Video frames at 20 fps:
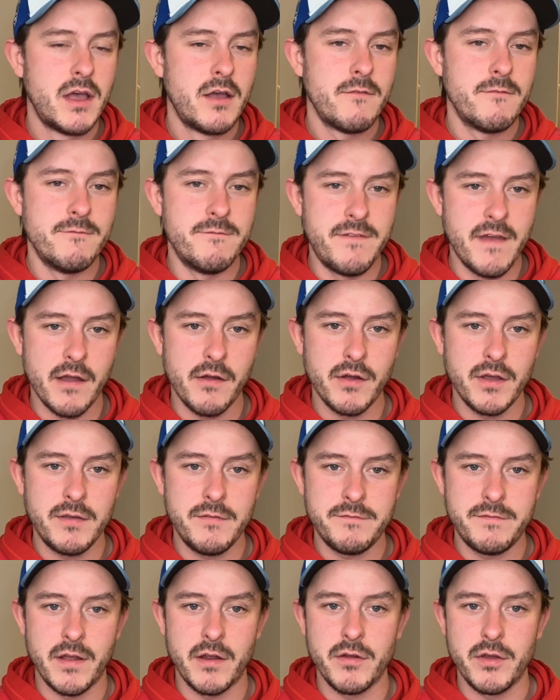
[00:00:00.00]
Very,
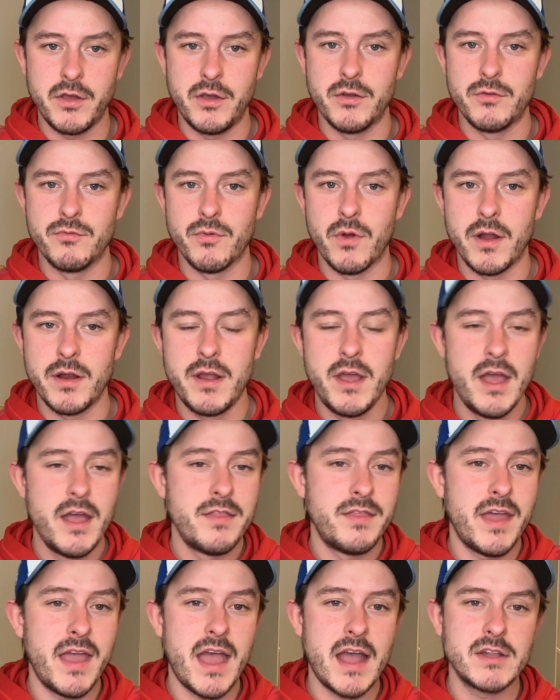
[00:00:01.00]
very good run.
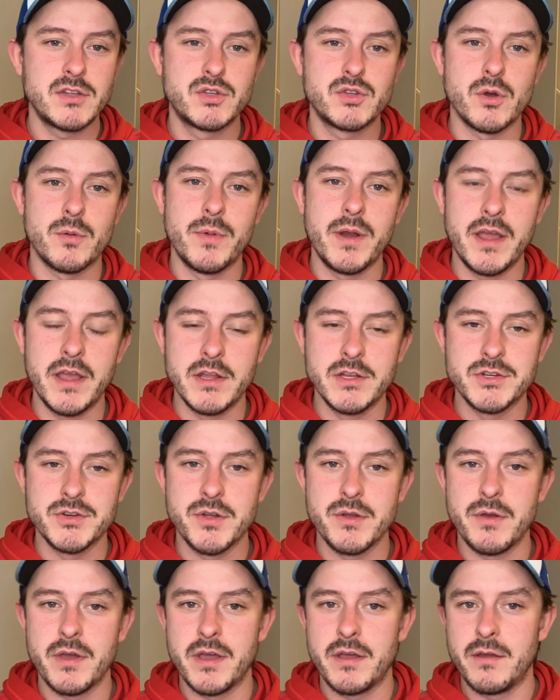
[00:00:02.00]
They had so many
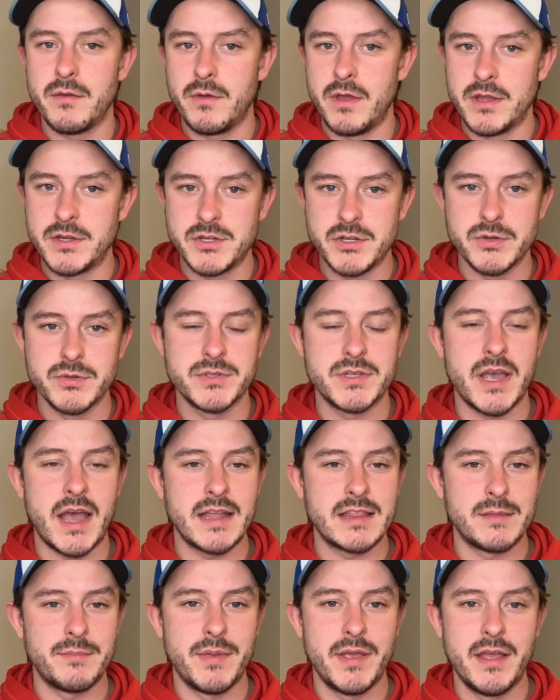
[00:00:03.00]
injury issues at
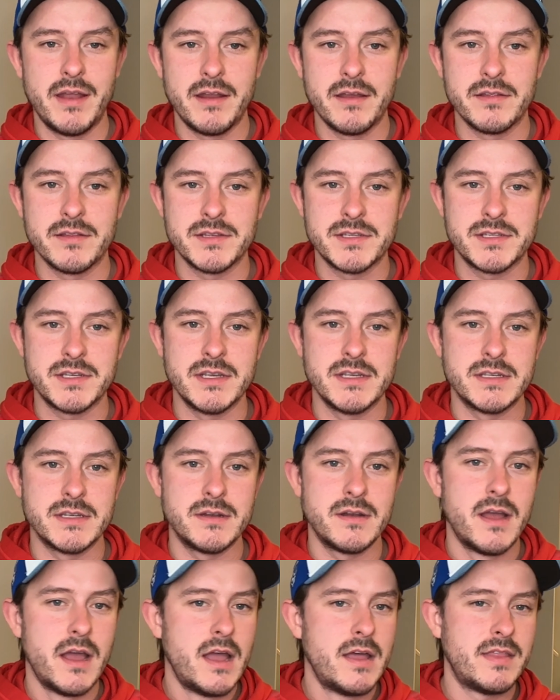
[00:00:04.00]
the beginning of the season.
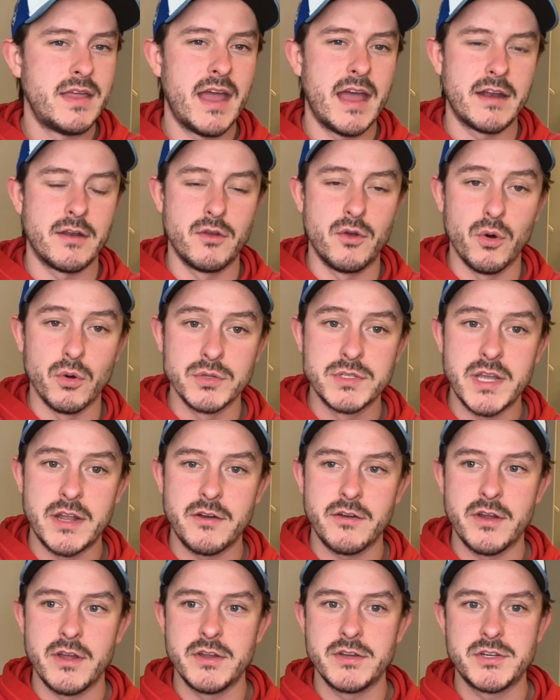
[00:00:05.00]
They had
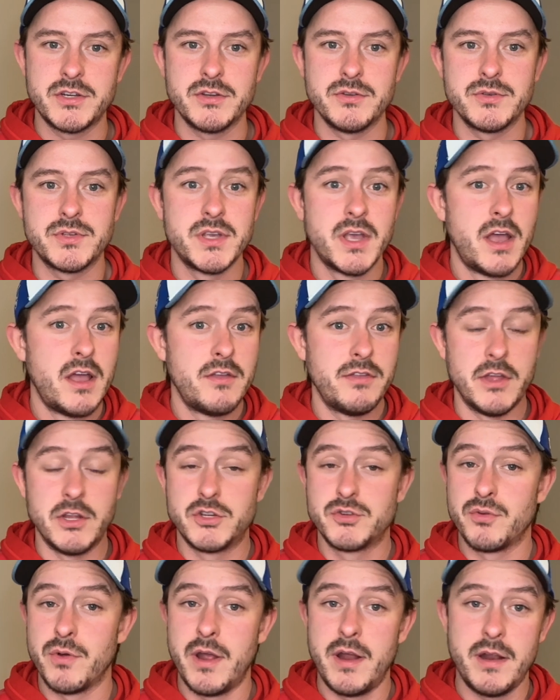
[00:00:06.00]
goaltender issues. They
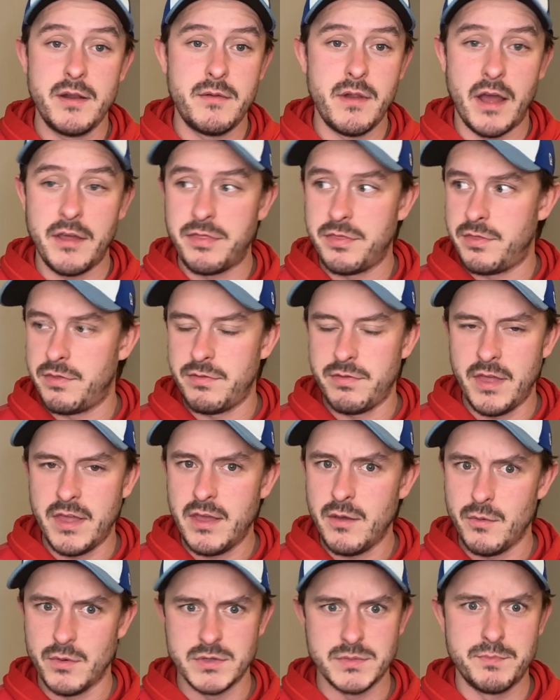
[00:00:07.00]
traded, I think
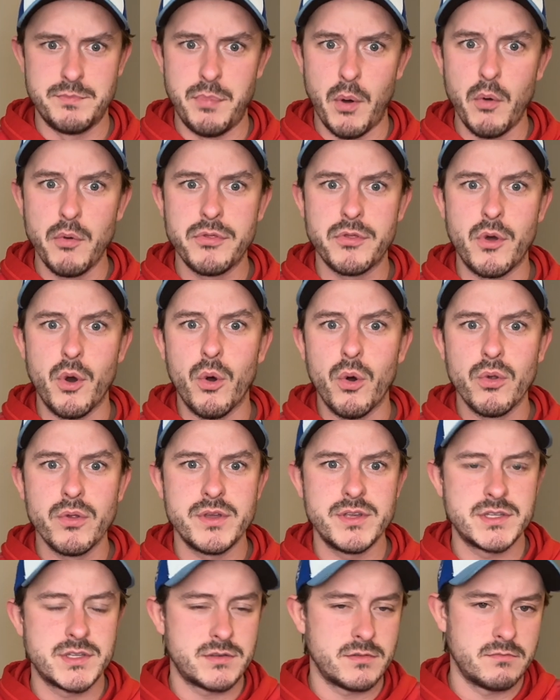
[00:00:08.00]
it was both
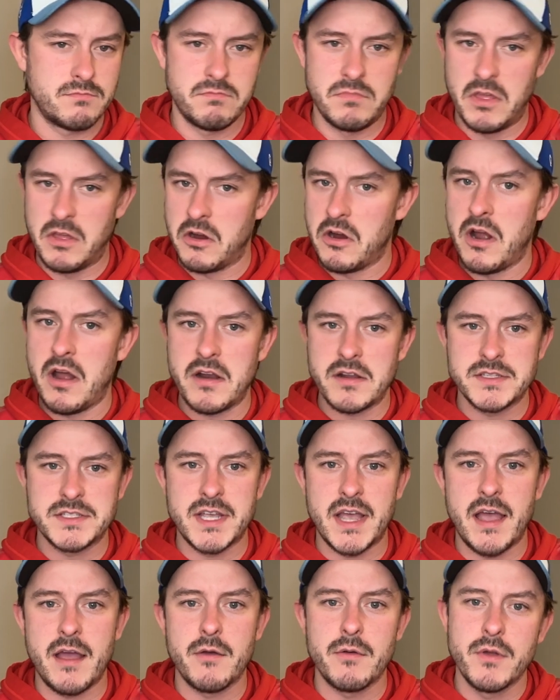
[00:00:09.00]
goalies. They're out of
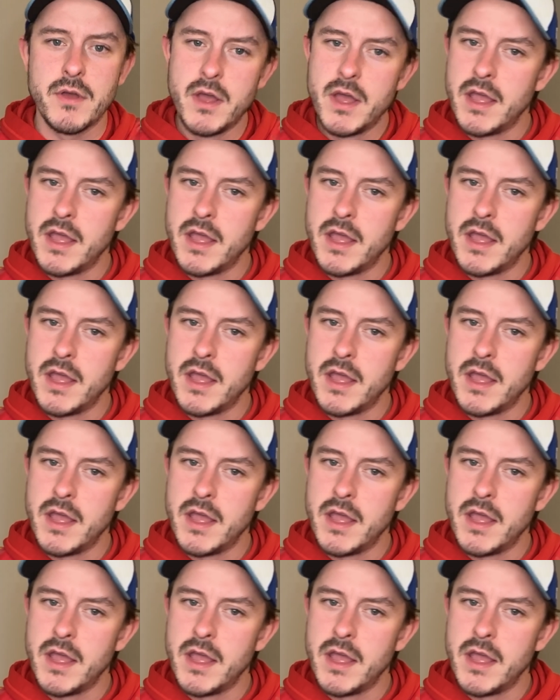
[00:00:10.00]
town.